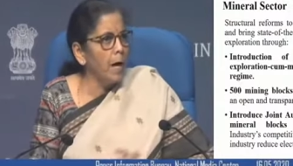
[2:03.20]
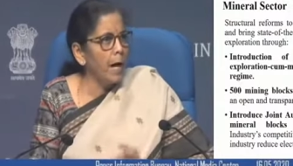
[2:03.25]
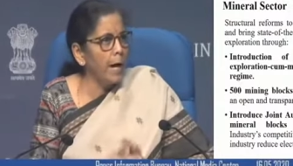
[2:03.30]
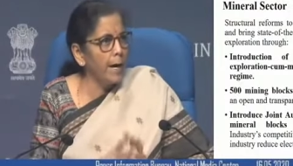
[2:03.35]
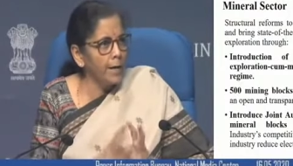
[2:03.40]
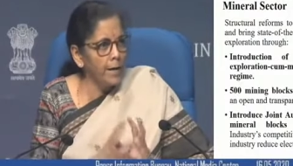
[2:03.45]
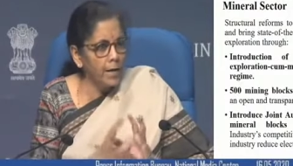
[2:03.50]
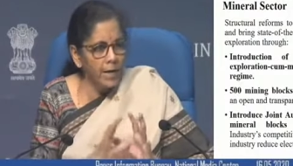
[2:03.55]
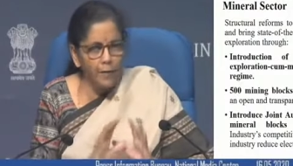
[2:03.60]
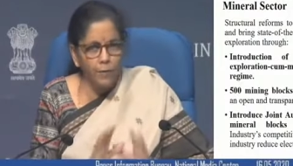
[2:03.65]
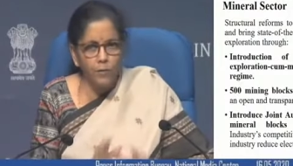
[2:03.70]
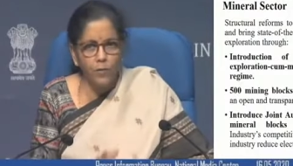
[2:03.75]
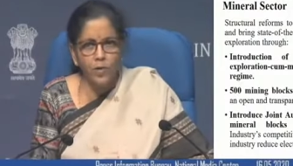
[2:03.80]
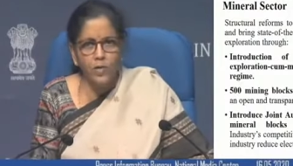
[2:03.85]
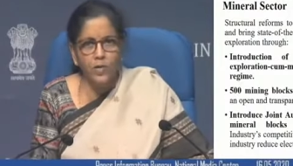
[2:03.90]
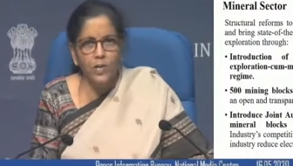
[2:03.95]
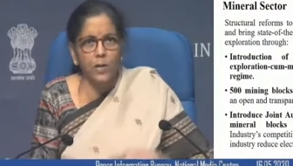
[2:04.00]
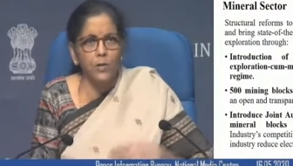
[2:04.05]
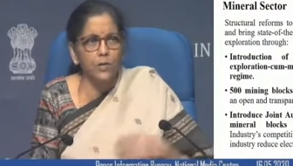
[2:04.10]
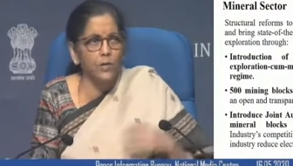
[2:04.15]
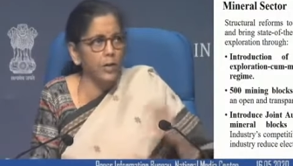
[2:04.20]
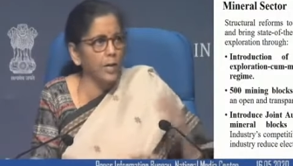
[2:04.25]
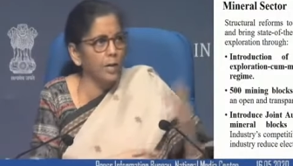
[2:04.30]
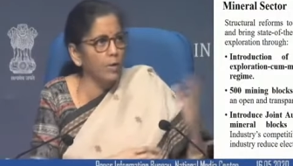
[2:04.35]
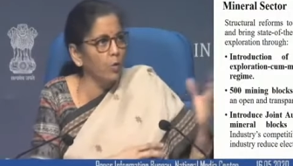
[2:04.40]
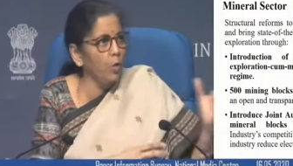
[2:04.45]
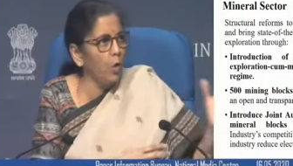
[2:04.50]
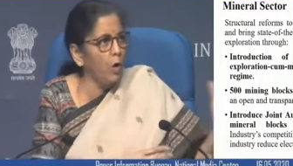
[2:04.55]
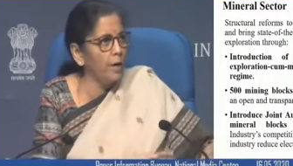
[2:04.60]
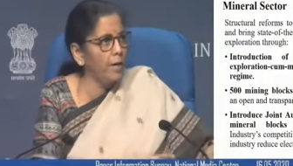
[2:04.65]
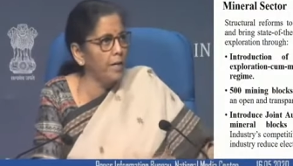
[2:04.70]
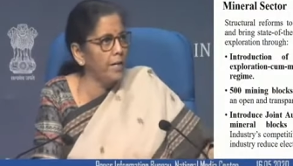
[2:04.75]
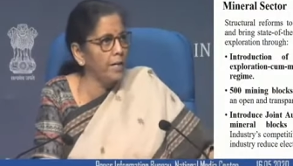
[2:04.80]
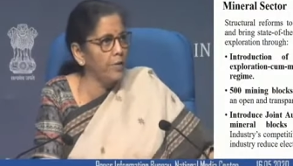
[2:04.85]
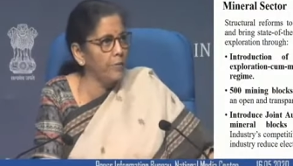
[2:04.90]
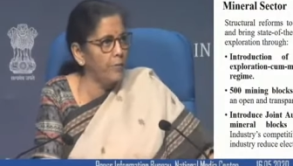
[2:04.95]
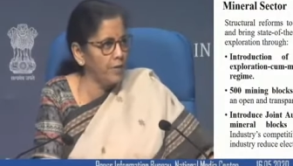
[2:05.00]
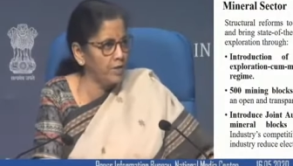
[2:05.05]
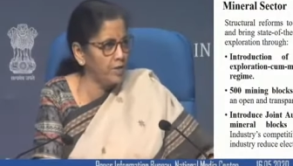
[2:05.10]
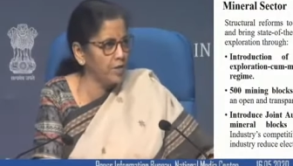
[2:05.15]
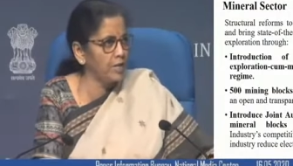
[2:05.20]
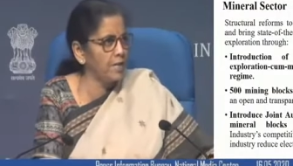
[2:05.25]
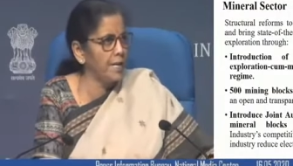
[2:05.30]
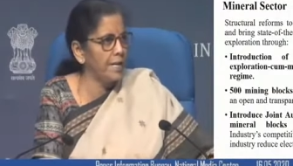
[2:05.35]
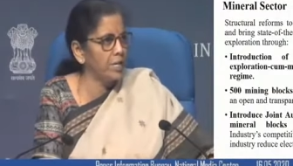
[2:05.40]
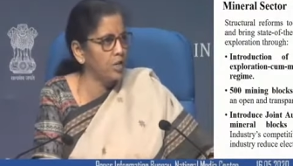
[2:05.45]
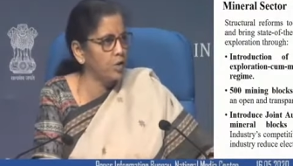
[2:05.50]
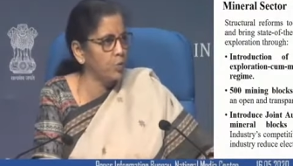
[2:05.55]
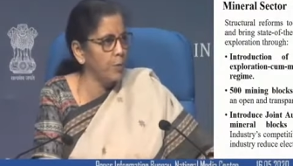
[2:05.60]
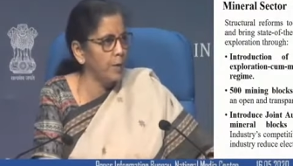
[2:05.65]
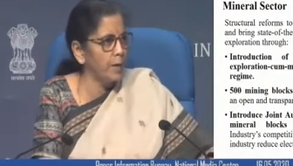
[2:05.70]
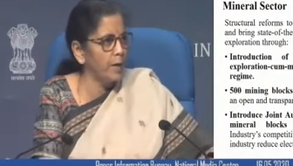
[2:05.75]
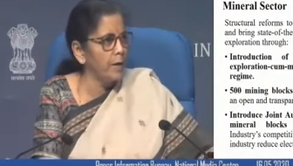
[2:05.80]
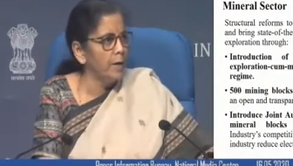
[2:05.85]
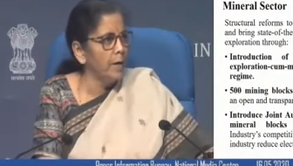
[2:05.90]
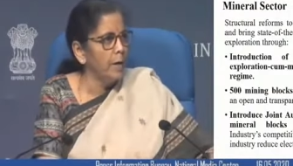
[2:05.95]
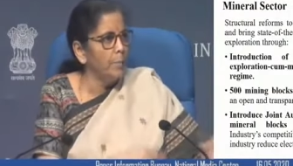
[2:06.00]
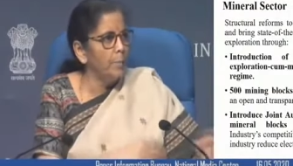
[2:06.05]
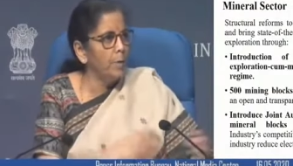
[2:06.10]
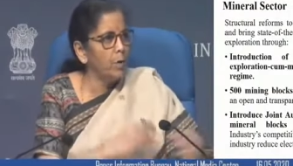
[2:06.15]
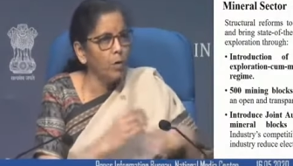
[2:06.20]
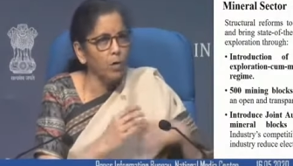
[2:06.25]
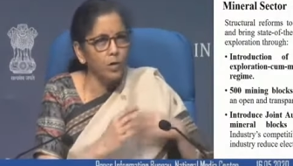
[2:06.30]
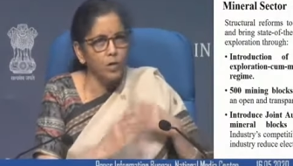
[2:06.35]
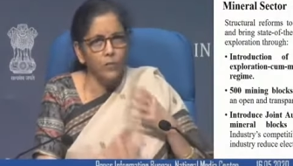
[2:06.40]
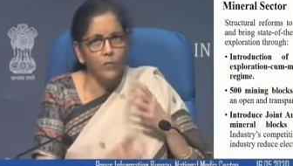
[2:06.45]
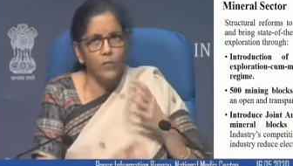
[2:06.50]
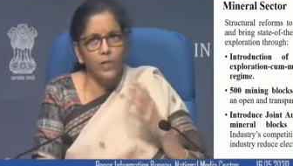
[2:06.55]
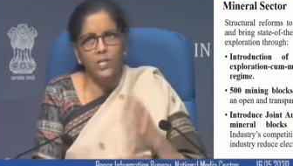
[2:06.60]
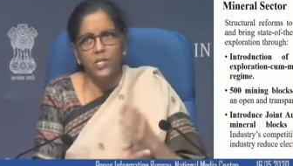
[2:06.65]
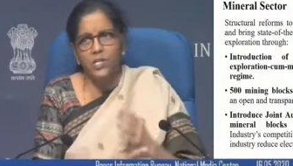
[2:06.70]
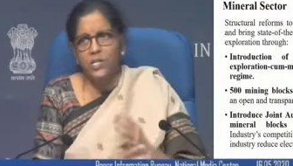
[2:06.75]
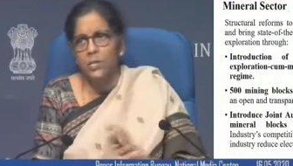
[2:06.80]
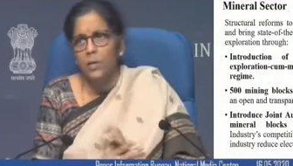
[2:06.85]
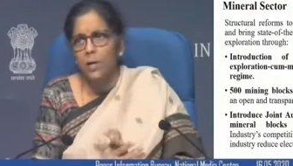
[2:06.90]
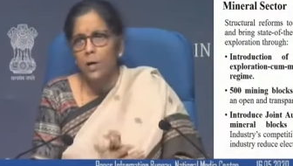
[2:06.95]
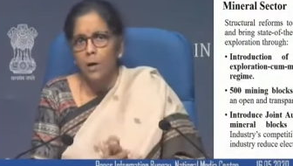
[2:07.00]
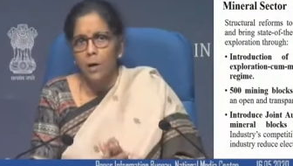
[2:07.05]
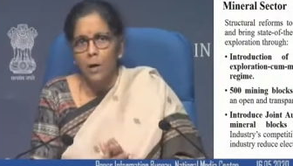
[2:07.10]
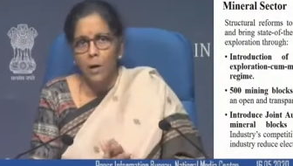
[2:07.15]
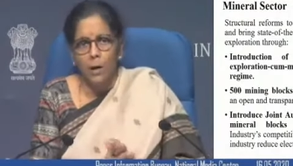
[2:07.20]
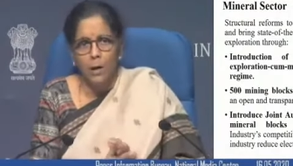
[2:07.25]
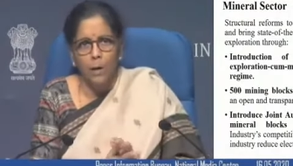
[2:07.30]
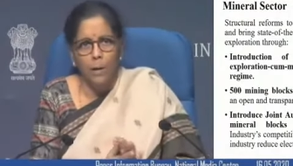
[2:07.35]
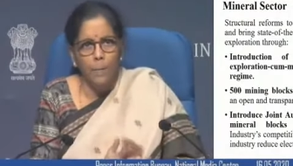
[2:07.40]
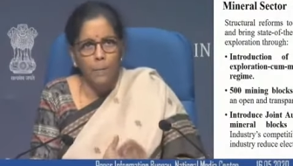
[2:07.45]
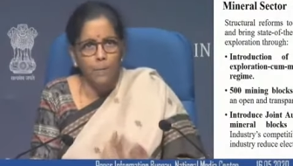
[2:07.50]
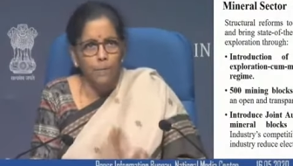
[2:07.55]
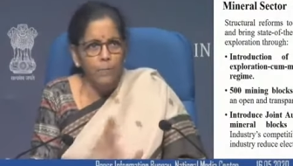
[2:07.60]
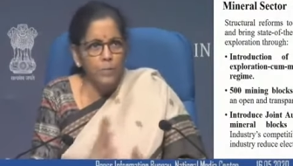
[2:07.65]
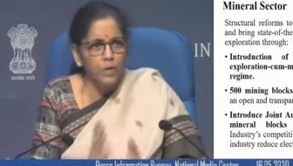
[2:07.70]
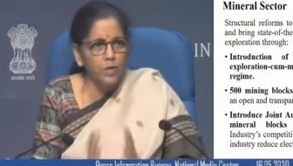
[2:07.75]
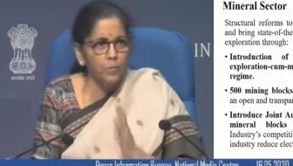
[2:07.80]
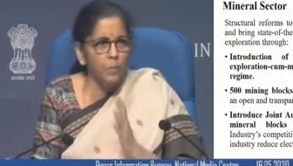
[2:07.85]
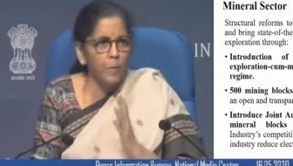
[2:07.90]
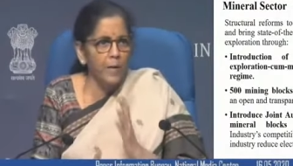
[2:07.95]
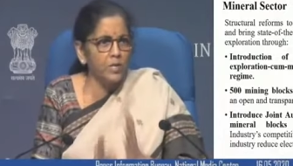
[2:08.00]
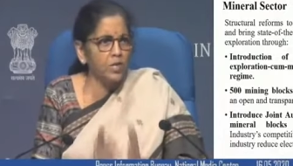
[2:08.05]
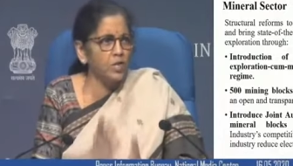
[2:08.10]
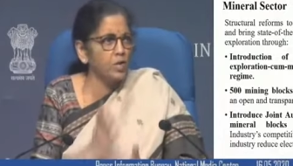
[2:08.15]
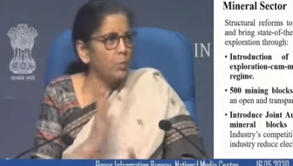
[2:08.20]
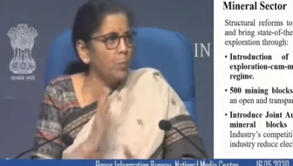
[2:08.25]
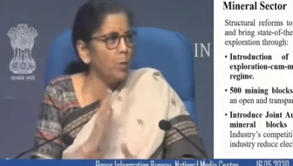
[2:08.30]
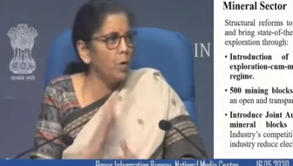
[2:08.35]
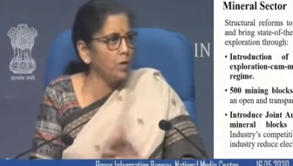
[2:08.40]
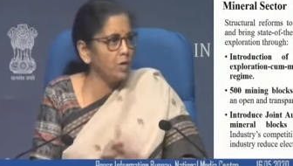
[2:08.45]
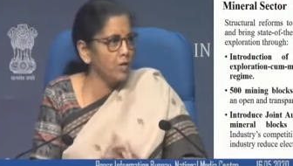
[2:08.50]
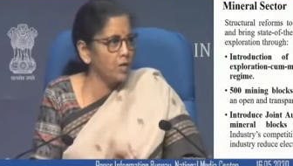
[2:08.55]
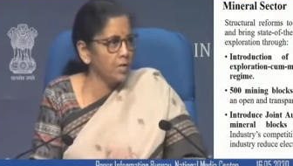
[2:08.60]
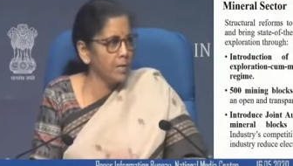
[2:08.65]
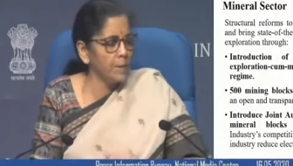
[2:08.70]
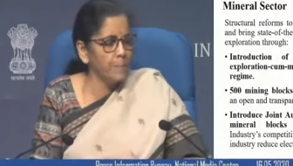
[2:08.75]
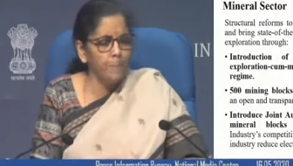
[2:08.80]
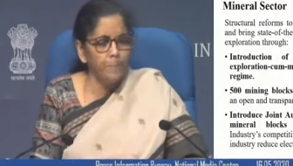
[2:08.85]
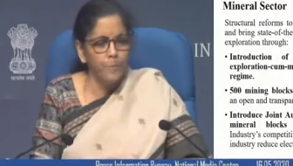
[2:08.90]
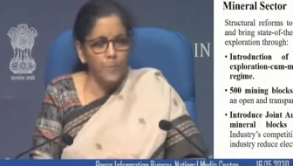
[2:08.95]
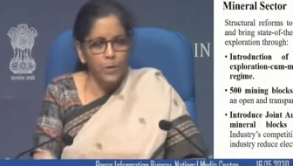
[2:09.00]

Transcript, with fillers: had left this country and gone and invested elsewhere because of these uh, mismatched policy.